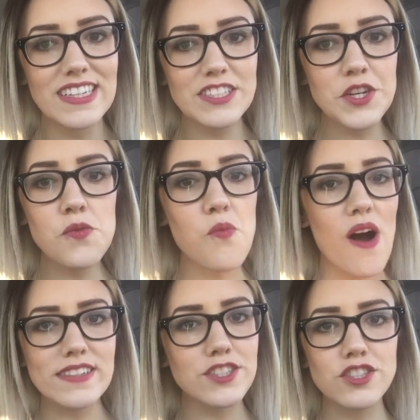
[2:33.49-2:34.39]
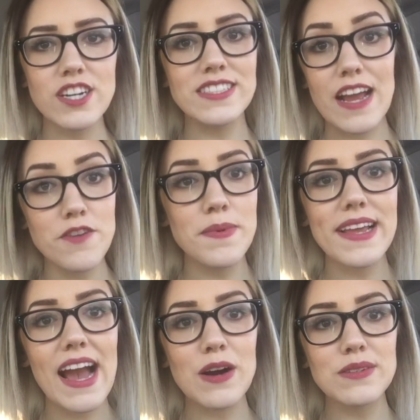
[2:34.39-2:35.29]
Do you want to stress
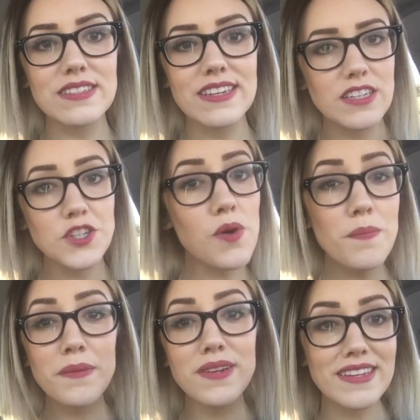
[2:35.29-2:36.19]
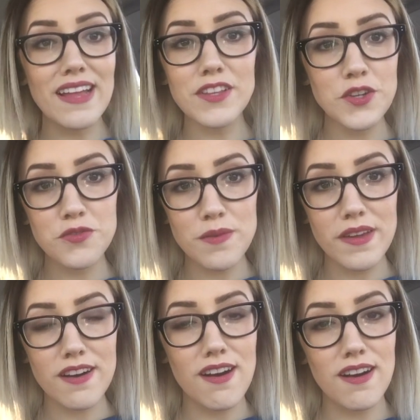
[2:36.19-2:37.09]
everybody out? Do you want people to yell at you from
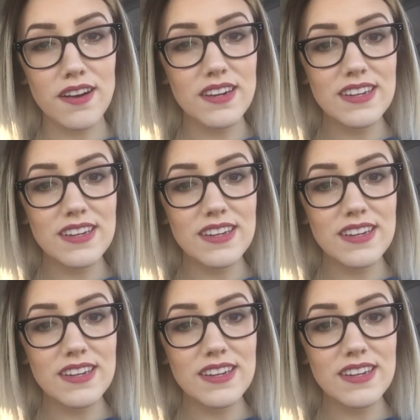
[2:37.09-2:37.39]
their car?